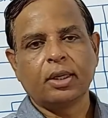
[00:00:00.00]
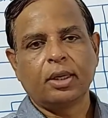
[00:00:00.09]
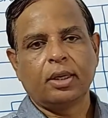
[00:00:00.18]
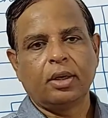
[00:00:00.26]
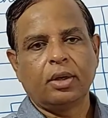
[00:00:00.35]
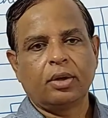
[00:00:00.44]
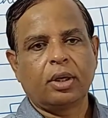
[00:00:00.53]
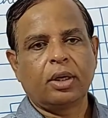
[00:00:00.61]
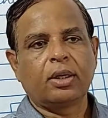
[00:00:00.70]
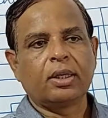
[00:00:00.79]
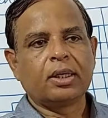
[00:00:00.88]

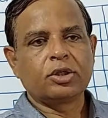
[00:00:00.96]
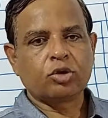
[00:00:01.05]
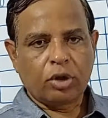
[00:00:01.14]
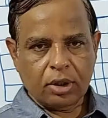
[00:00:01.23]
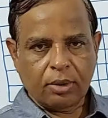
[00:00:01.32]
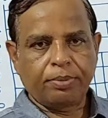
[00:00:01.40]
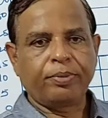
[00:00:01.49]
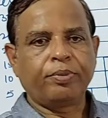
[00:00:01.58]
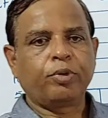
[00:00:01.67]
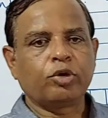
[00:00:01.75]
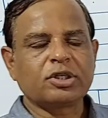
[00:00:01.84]
Okay, so in the
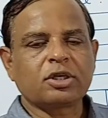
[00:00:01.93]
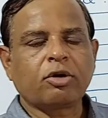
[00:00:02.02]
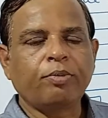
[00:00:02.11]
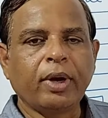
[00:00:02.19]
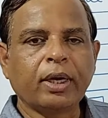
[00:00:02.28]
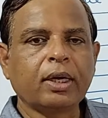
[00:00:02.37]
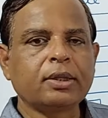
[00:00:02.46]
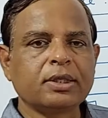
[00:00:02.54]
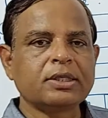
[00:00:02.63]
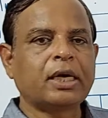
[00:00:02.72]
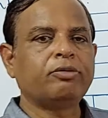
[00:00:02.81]
process of making
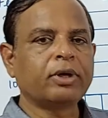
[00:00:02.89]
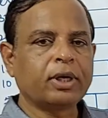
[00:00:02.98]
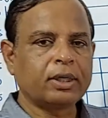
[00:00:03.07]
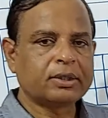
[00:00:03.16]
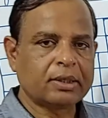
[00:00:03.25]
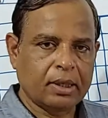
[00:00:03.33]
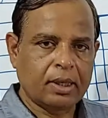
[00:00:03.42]
this networking